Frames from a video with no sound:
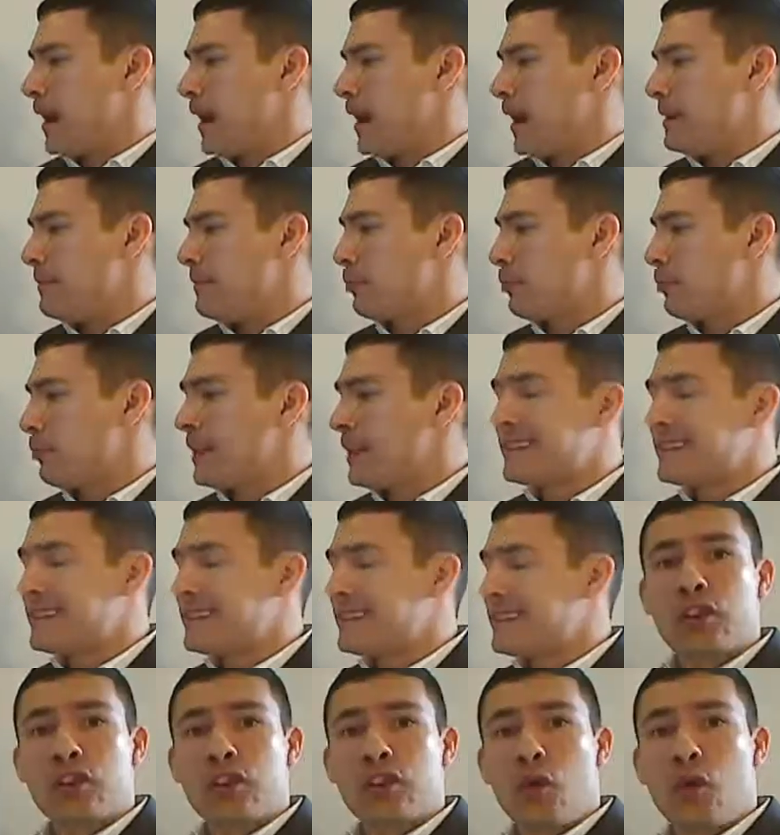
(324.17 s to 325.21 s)
He brings
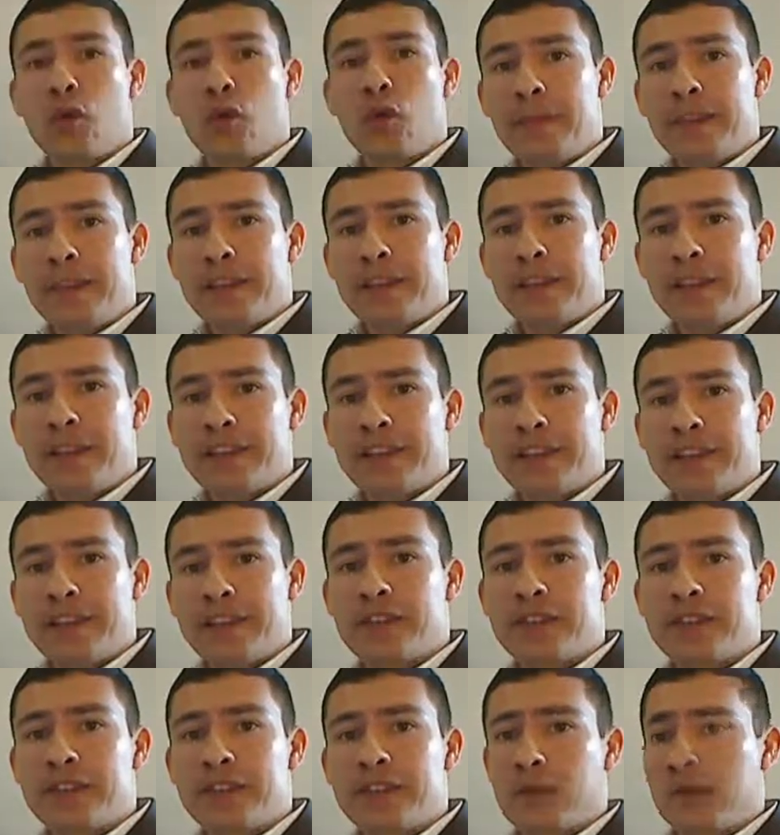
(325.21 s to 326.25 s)
in quite a bit of
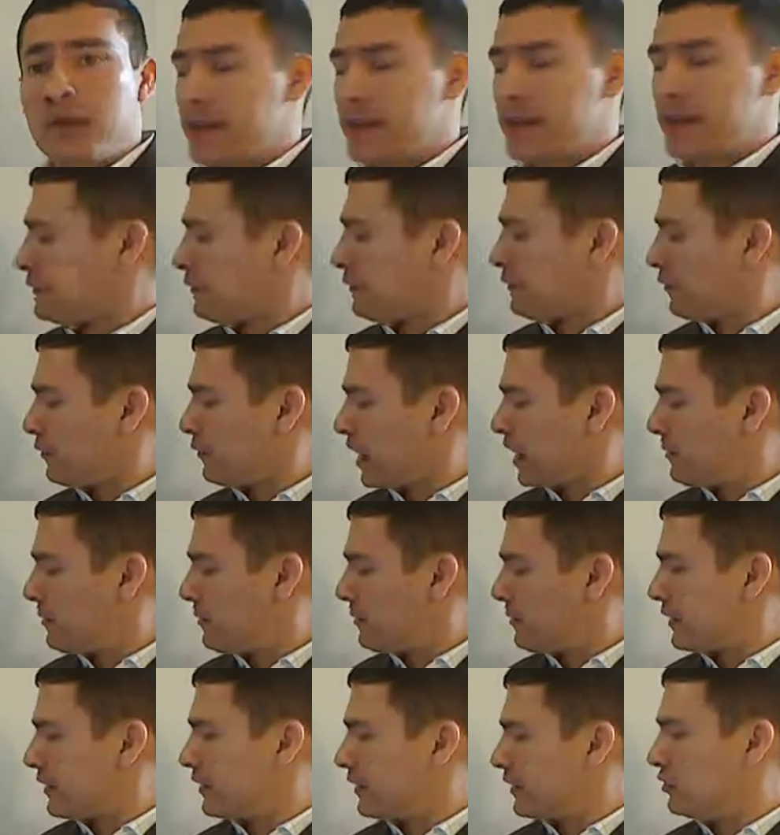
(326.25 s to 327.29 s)
history, so he doesn't forget
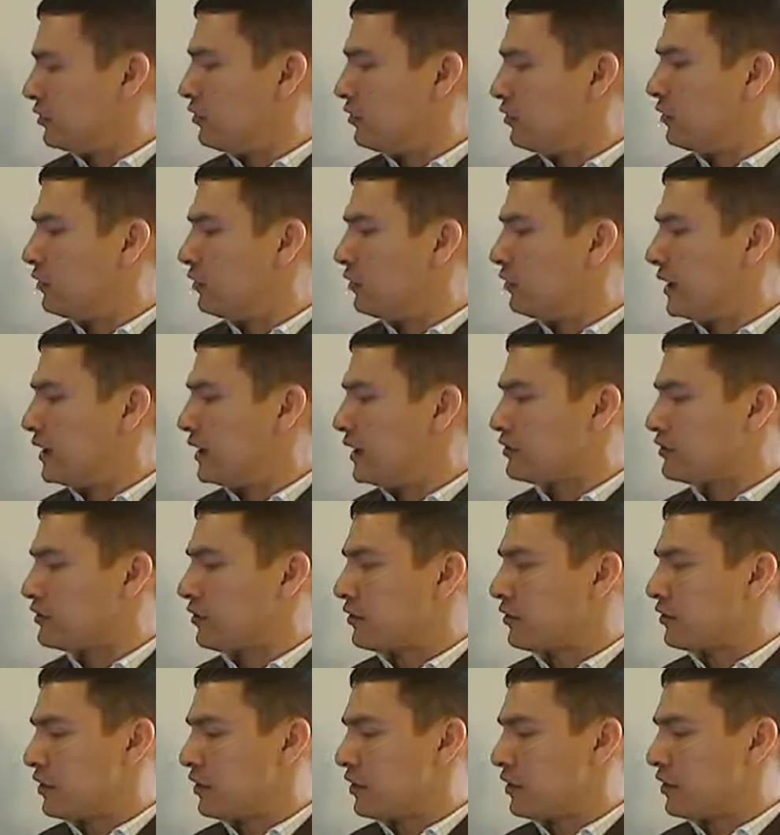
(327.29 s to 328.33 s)
about the Duke of
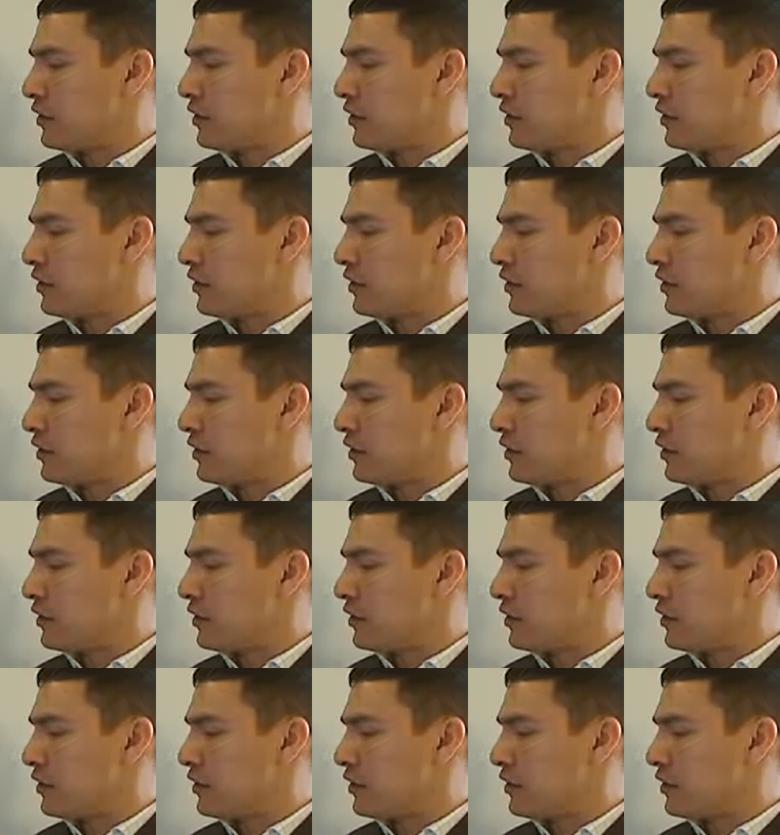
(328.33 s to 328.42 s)
Windsor,